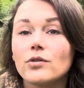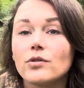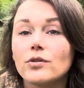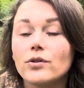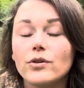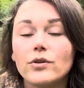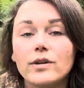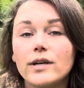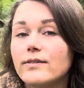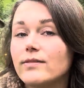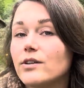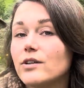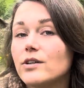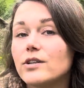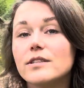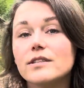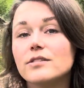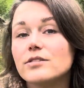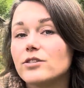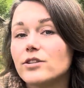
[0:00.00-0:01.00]
You never
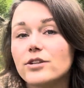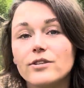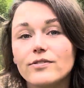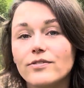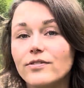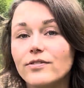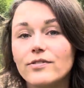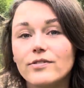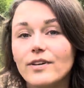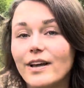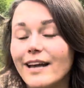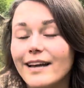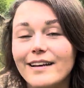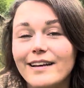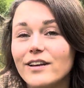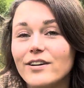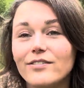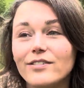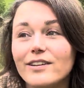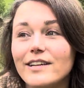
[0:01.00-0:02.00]
deserve
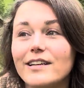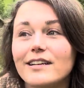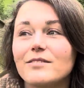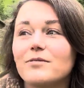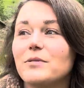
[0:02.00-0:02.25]
any of it.